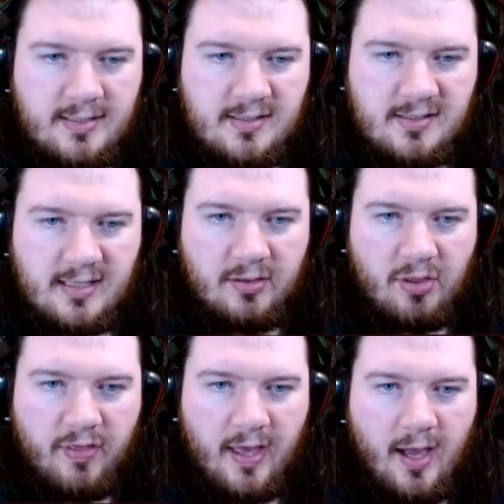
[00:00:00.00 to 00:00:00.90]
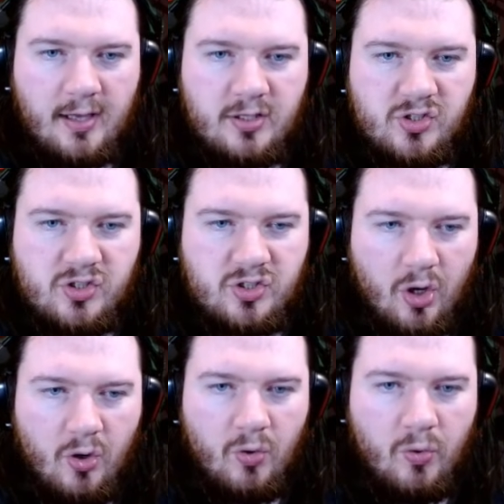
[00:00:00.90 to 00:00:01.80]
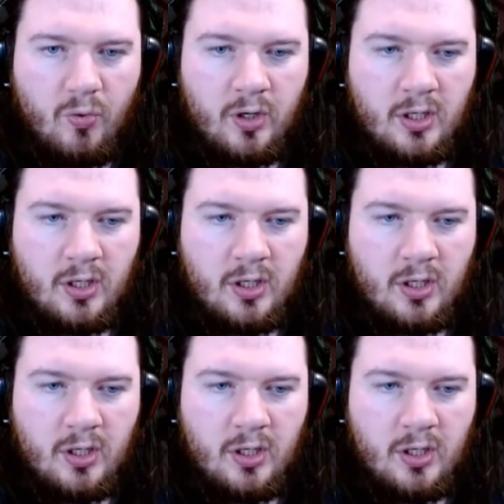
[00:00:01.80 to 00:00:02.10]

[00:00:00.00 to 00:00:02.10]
to see that they are so